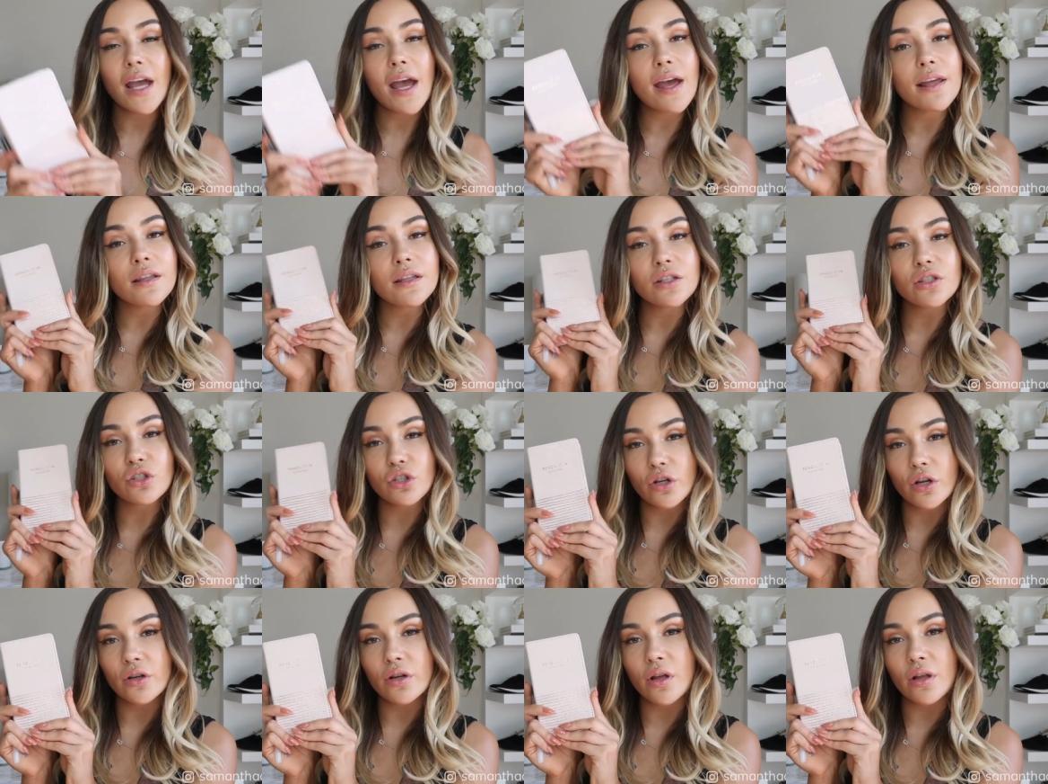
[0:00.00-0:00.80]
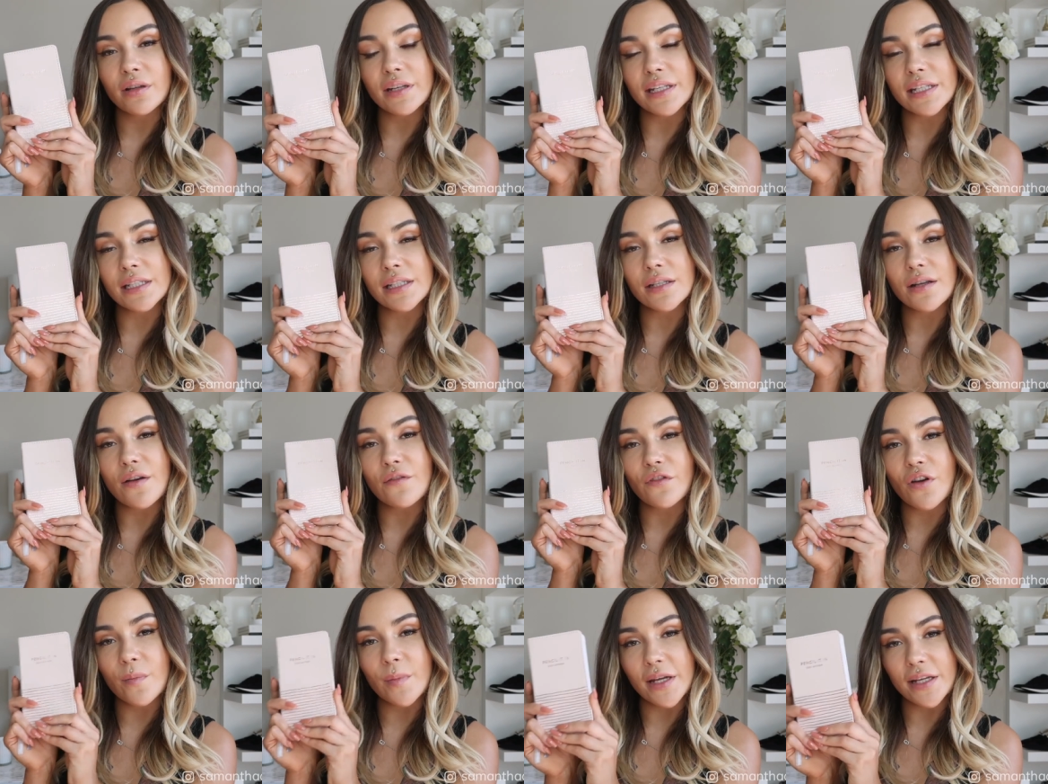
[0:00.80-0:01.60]
And this journal is
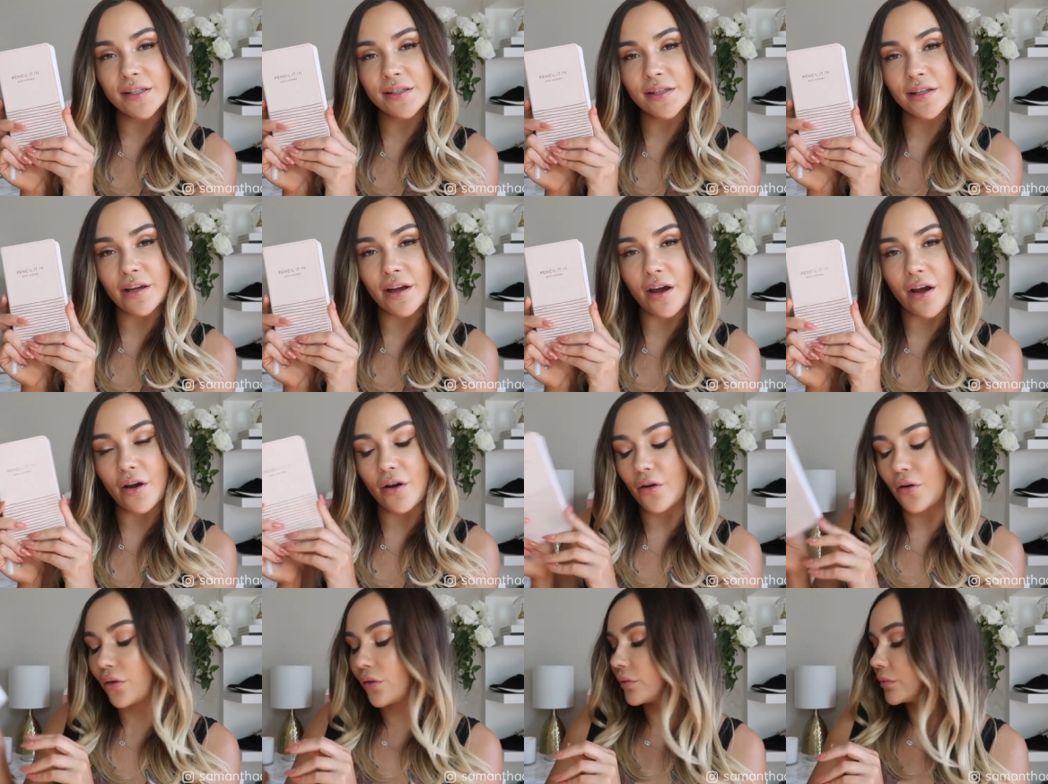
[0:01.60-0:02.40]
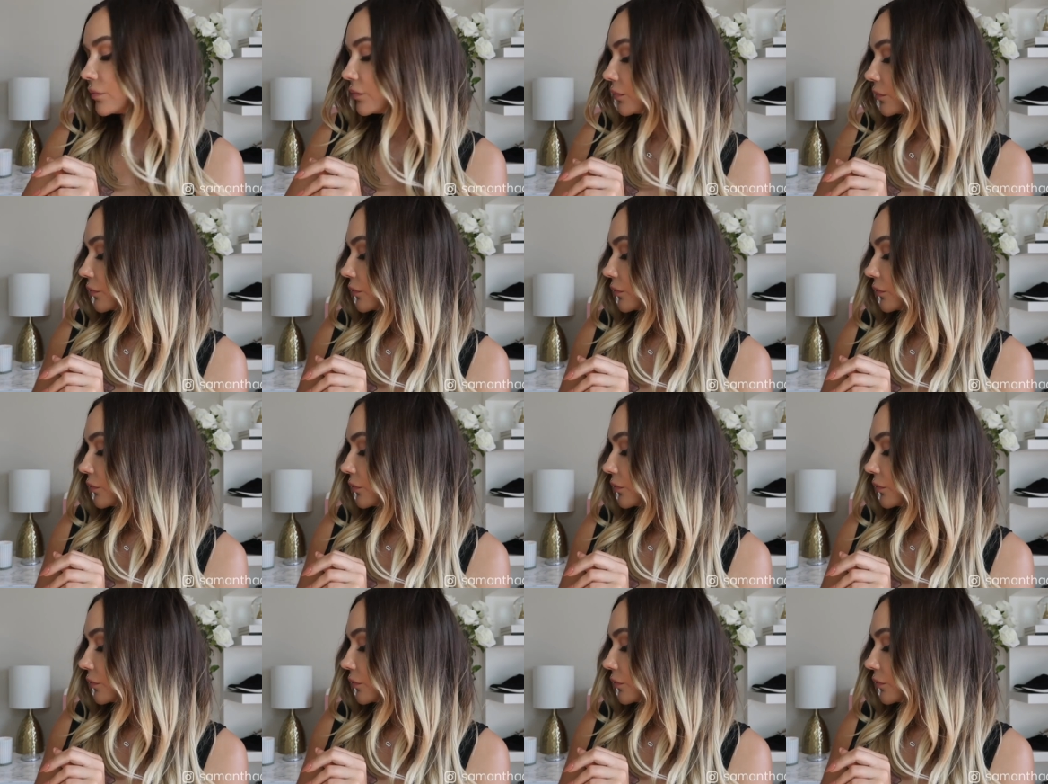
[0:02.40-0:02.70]
from Indigo.